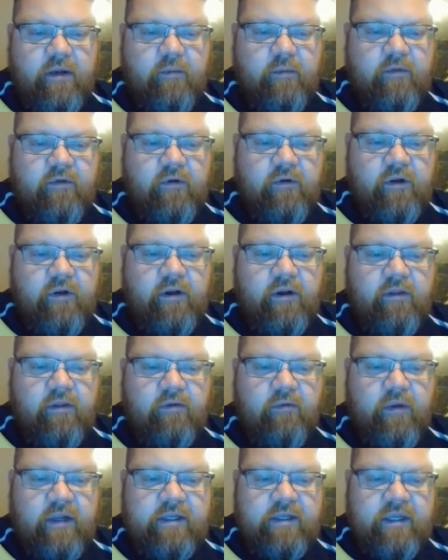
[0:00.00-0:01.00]
I'm going to draw
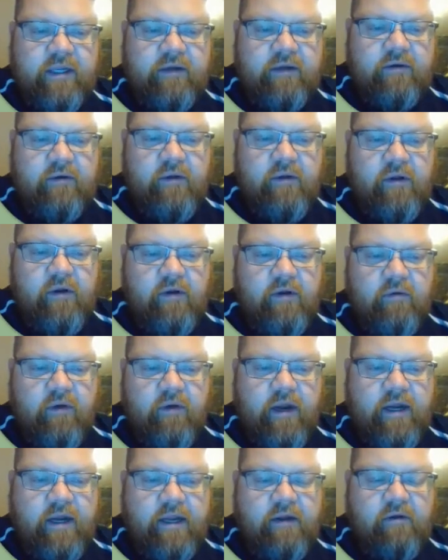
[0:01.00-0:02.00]
another rectangle
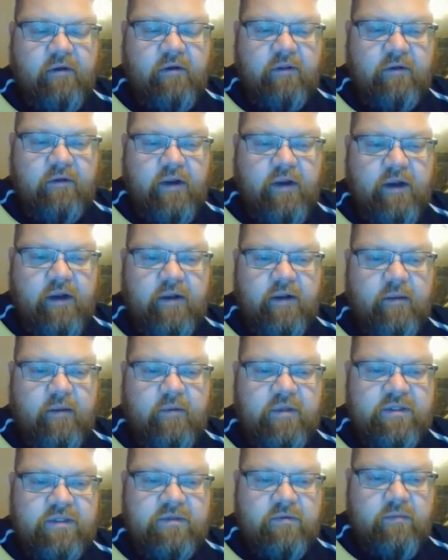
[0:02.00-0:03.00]
right here on the ground. I'm
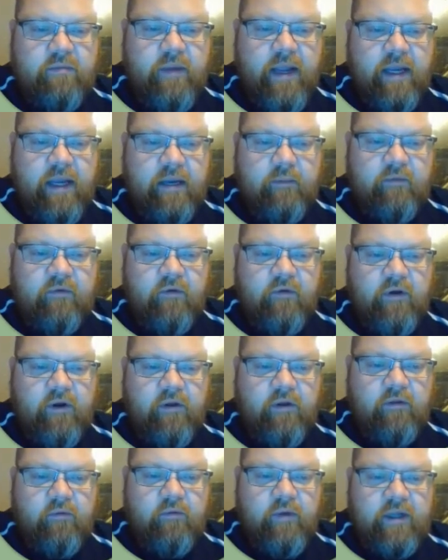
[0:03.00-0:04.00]
going to zoom back. I'm going to draw
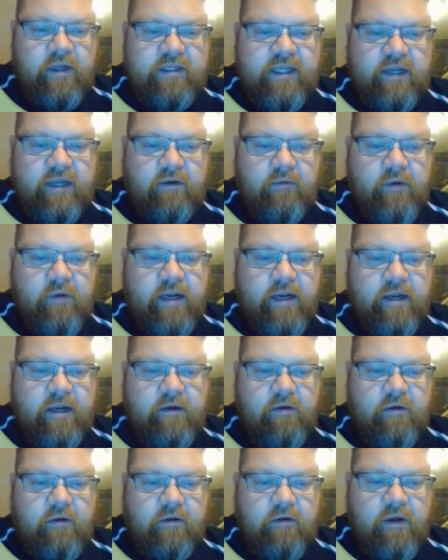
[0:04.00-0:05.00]
another rectangle right
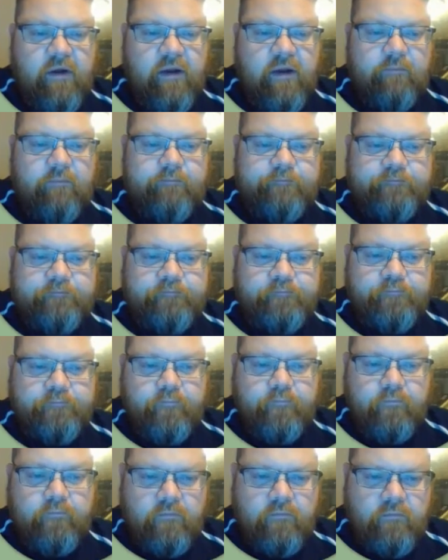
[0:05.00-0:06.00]
here on the ground.
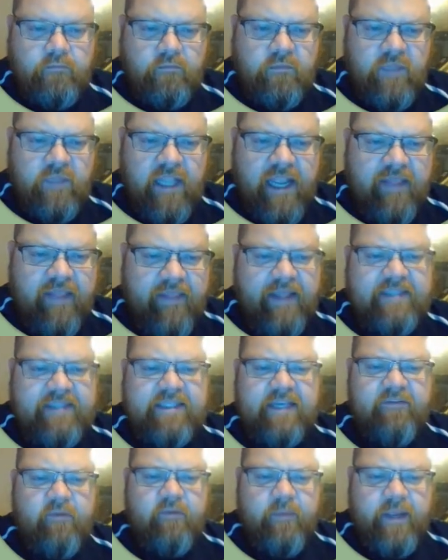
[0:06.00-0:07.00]
And that's
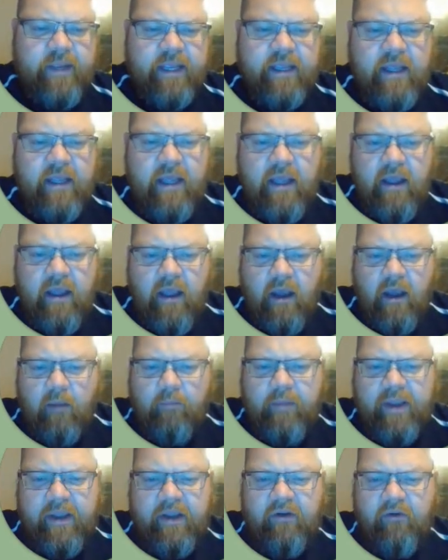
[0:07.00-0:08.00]
giving me a
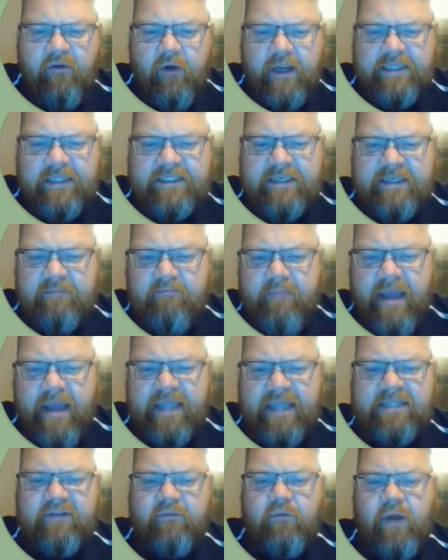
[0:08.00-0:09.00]
big crazy
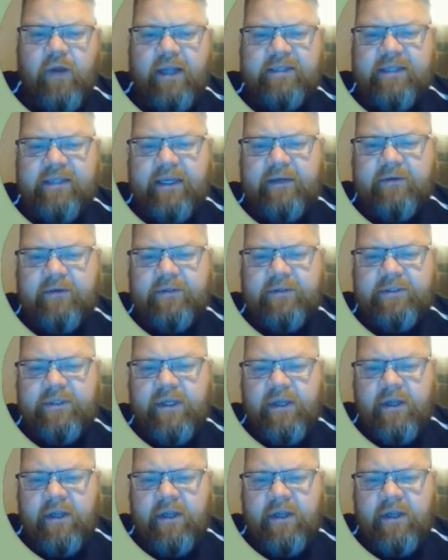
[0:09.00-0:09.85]
mess of rectangles.